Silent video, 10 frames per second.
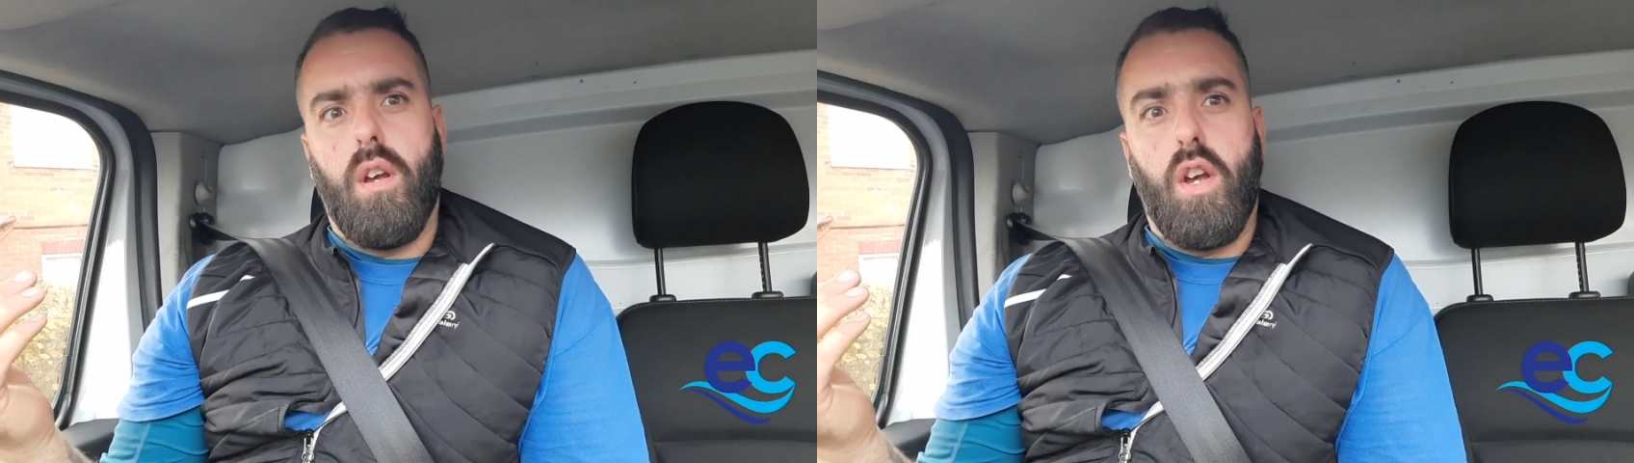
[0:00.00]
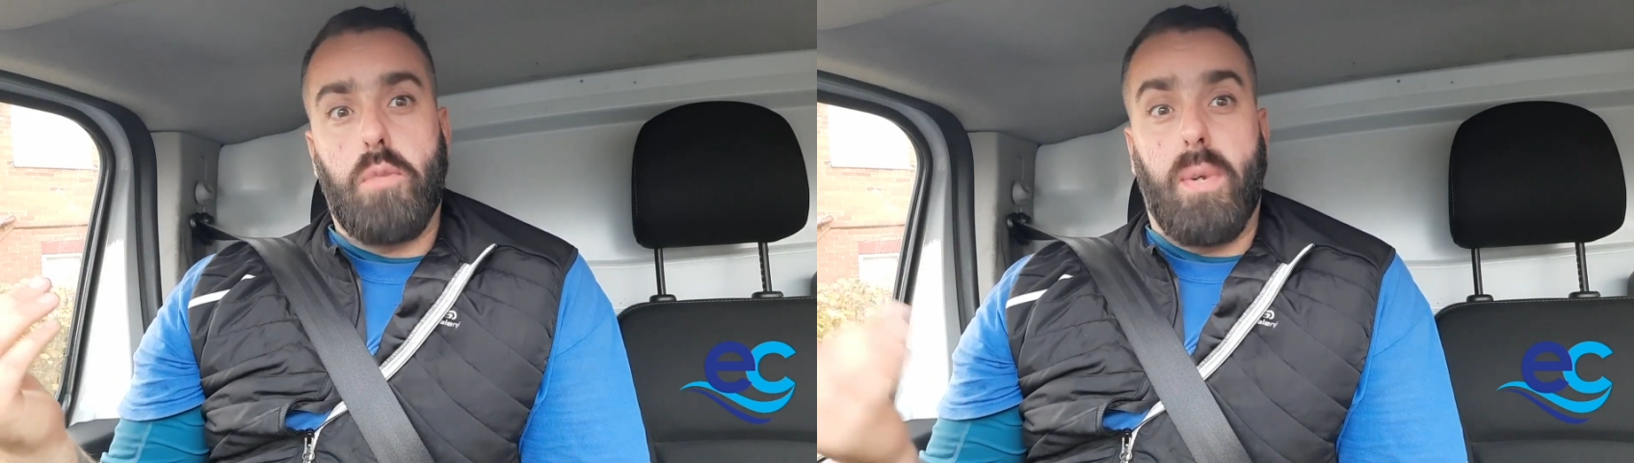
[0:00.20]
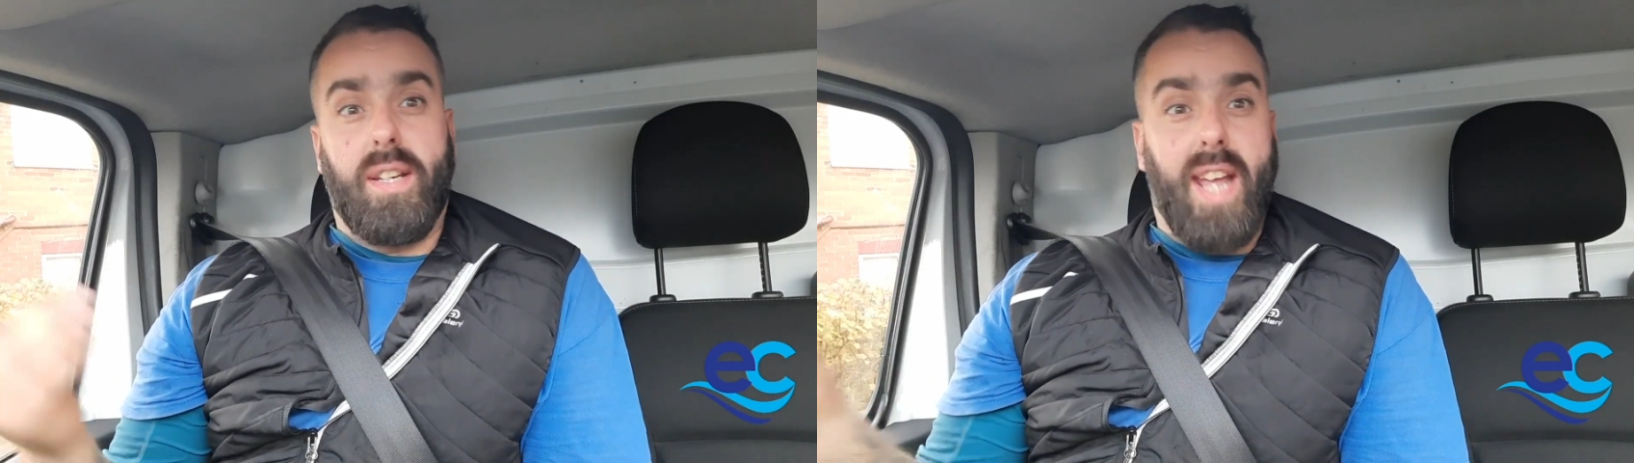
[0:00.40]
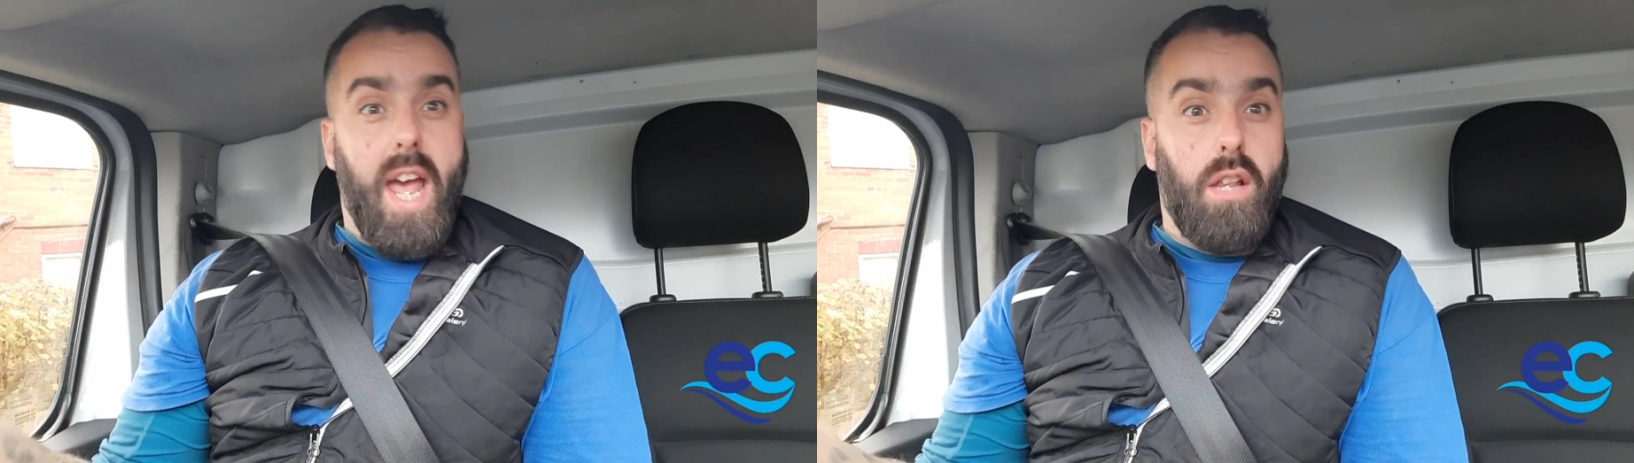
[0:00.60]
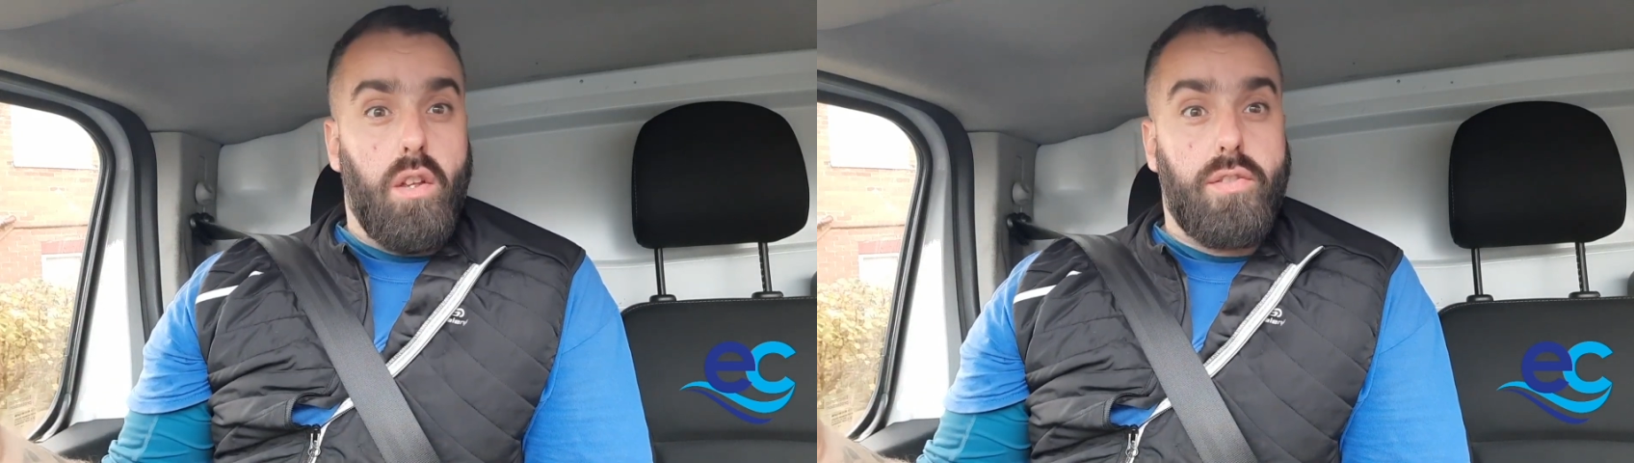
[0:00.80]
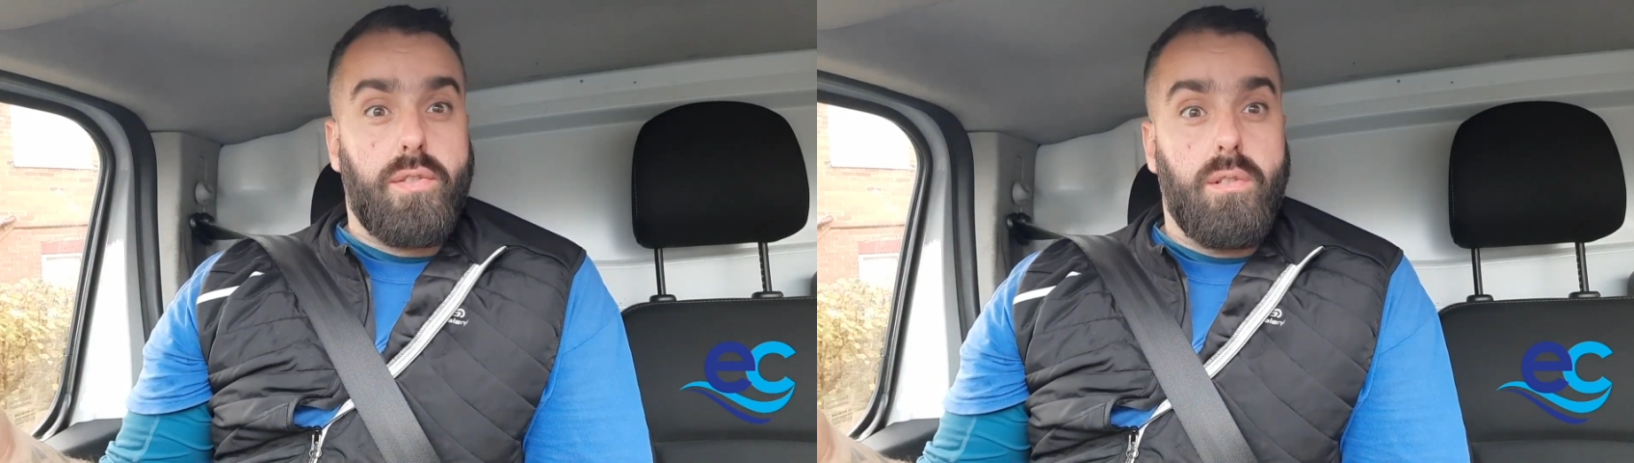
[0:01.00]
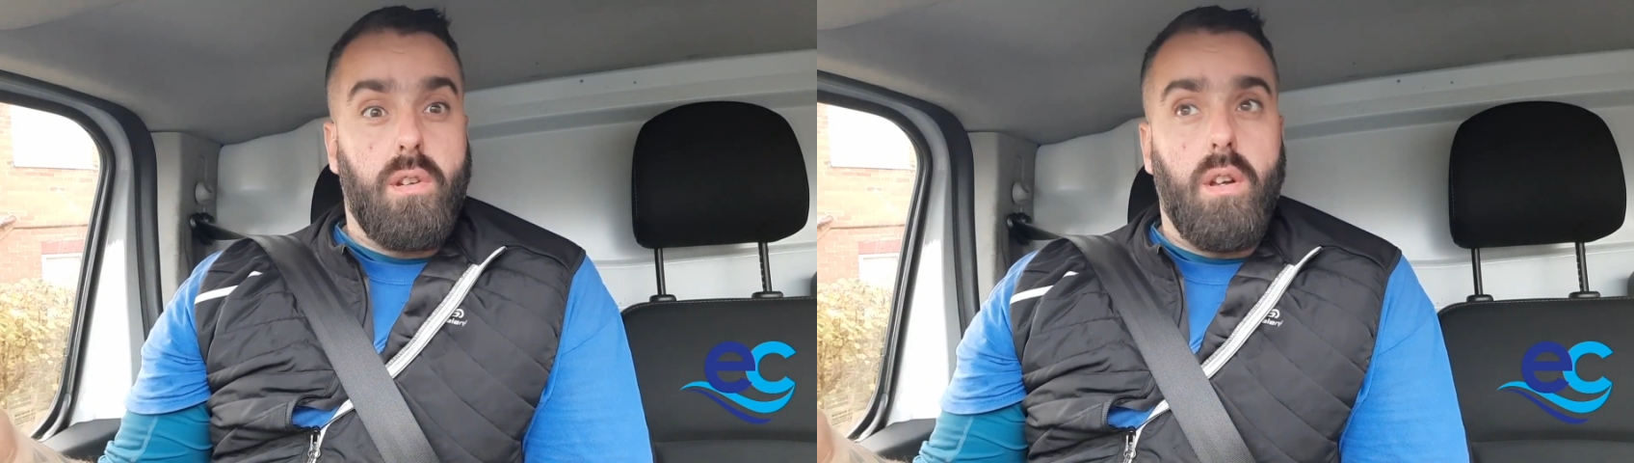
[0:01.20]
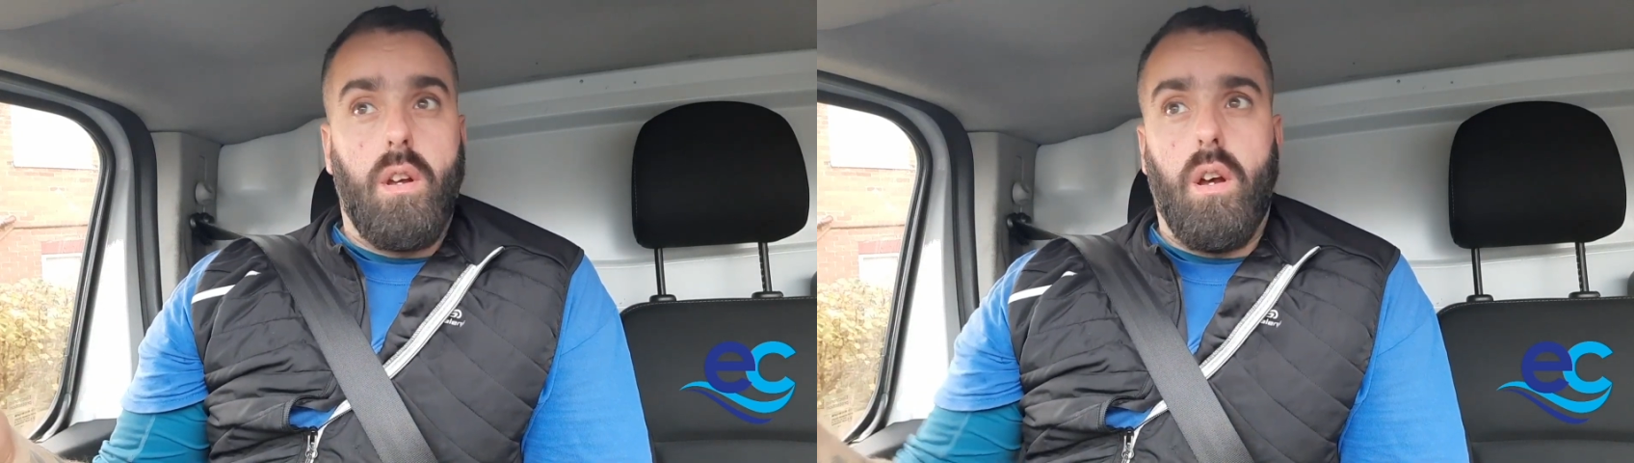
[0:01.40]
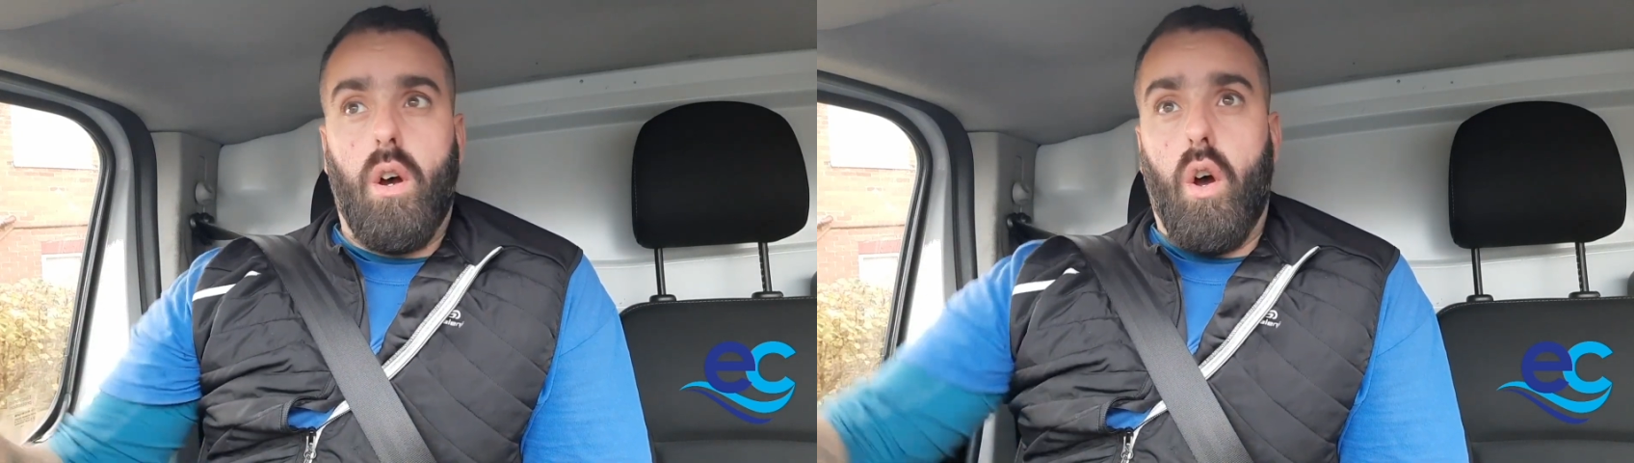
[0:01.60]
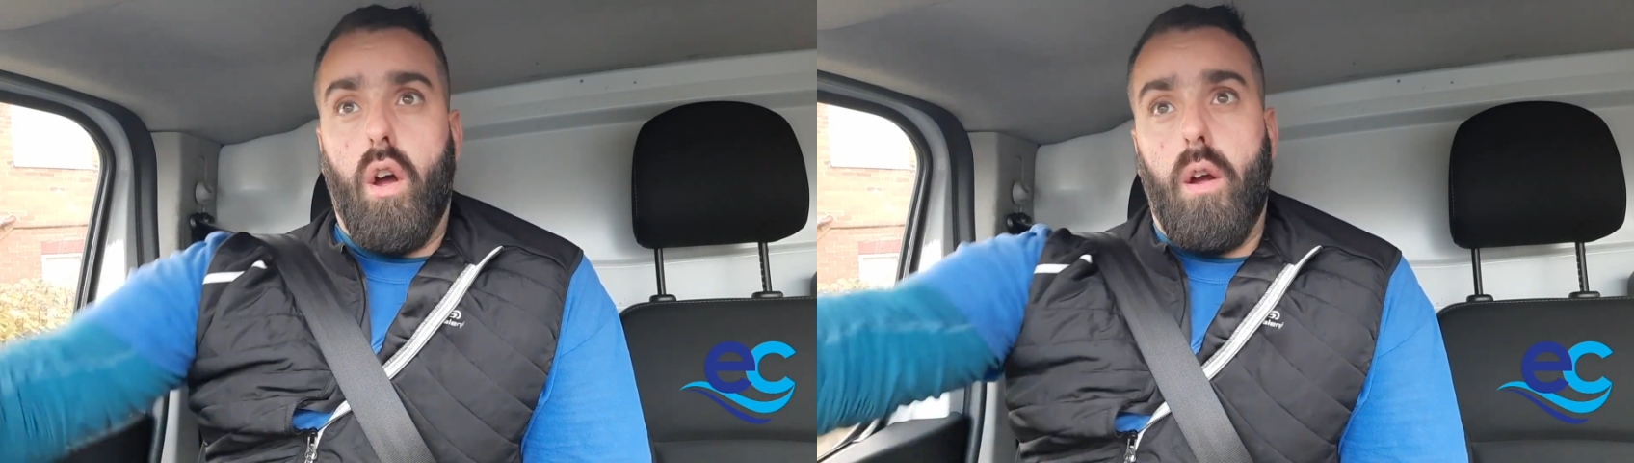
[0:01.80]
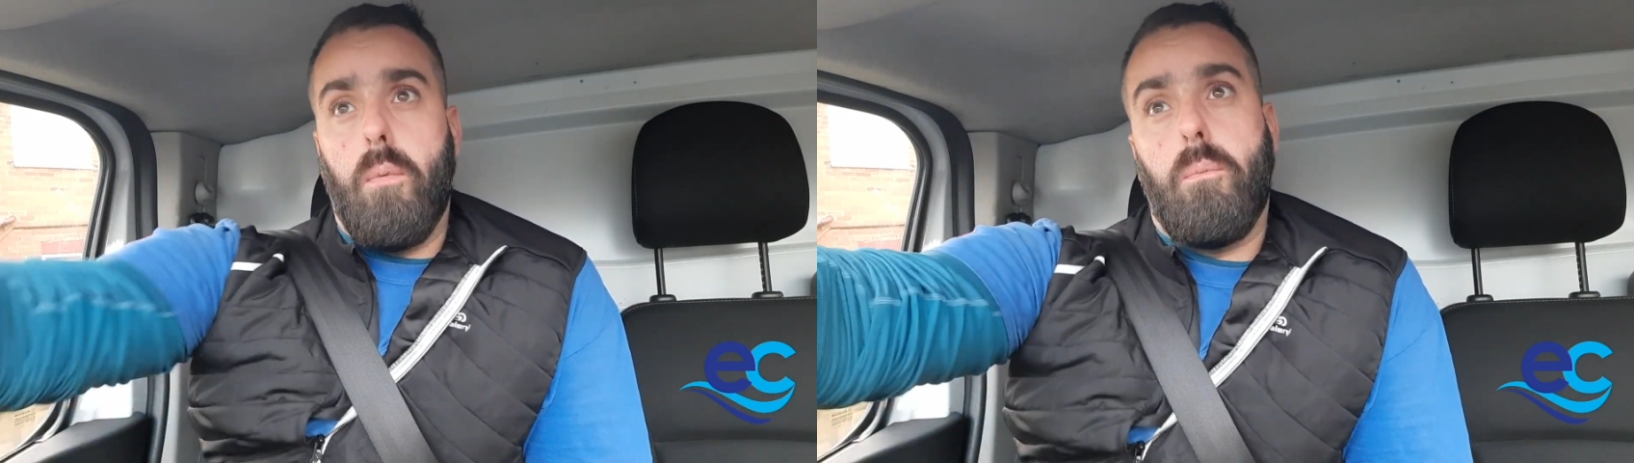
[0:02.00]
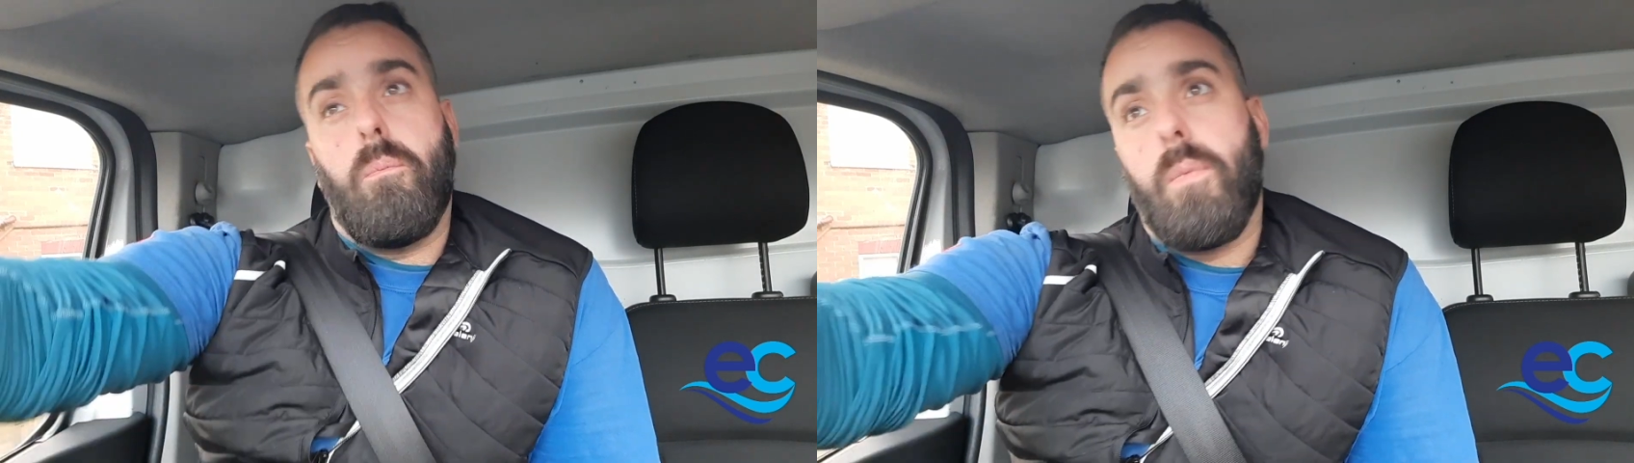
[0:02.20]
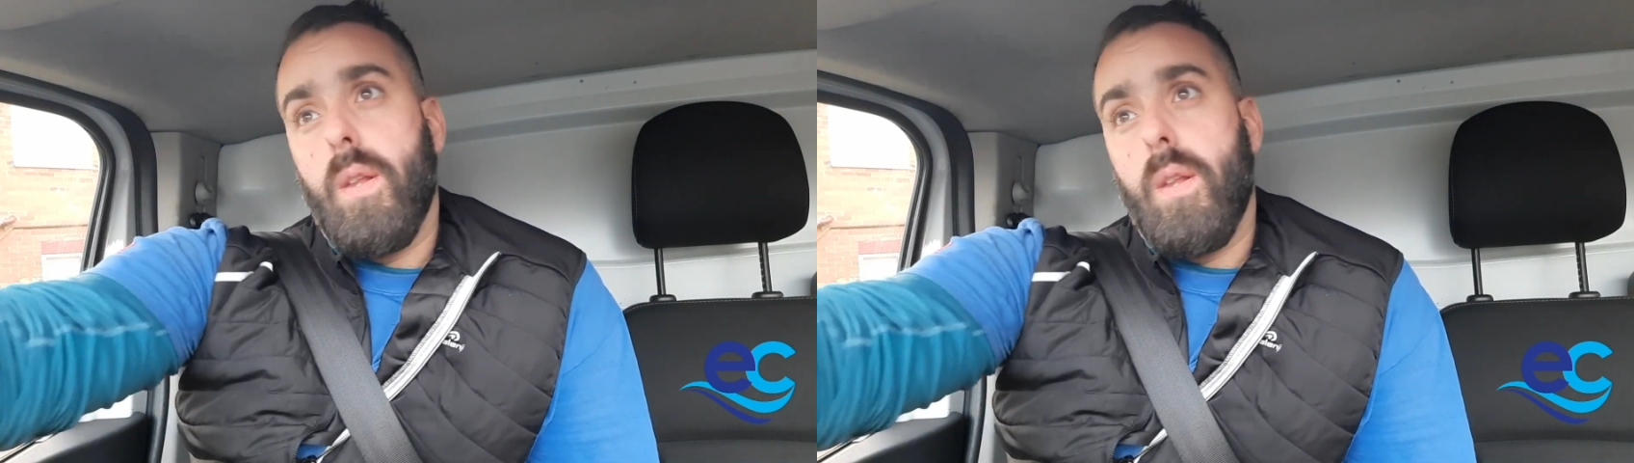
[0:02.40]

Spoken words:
has been careless. And